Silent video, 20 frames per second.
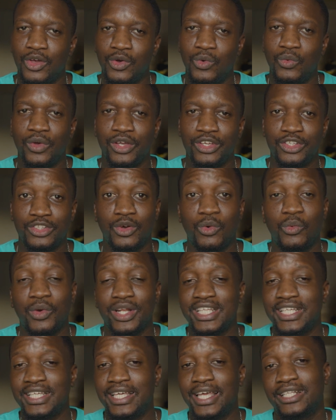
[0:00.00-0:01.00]
where
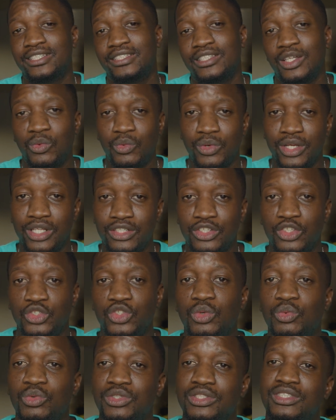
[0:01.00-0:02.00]
when he gets the win,
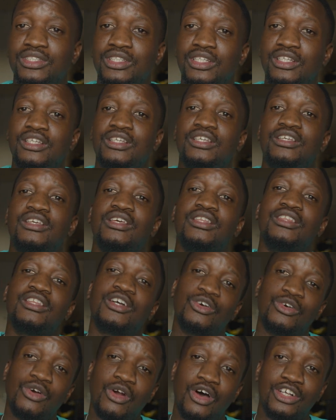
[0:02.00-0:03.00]
you will see the
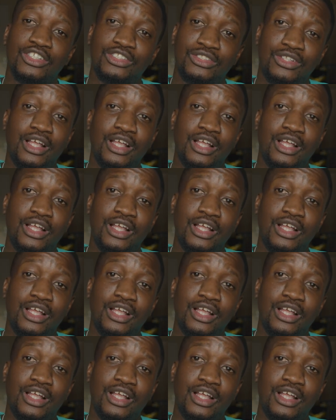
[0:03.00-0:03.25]
cross,